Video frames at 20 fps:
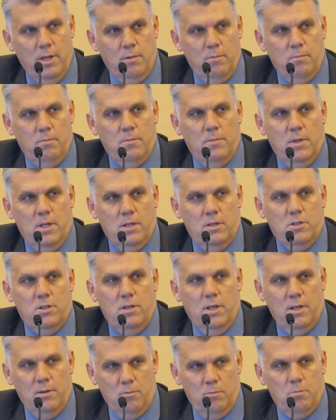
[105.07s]
and, and,
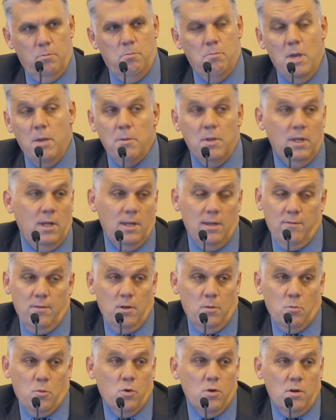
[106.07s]
and maybe need
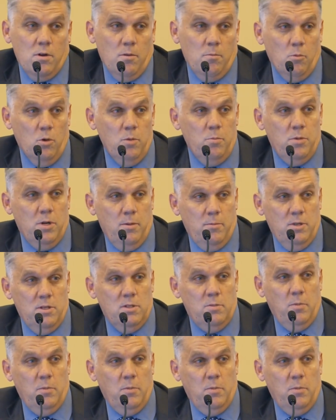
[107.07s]
even a more more prominent